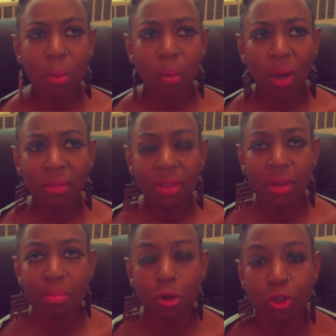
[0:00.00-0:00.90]
One of the
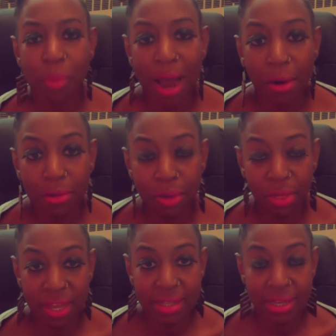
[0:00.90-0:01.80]
most powerful
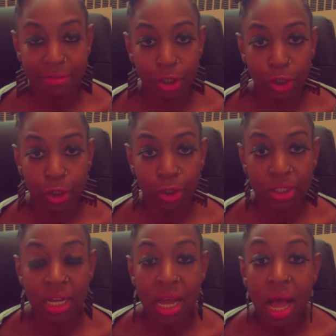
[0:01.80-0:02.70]
things I've learned
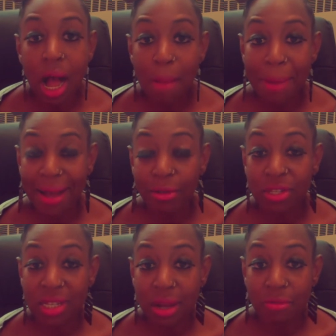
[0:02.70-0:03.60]
about
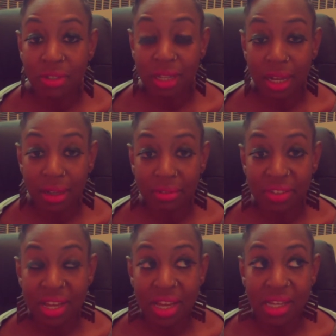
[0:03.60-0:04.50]
self-love
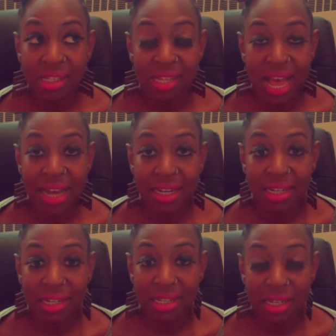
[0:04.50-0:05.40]
is that it
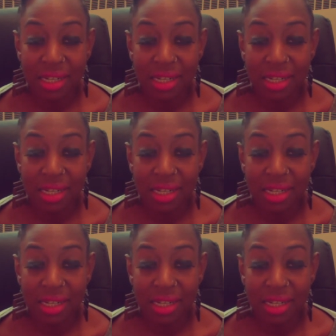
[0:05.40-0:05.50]
is a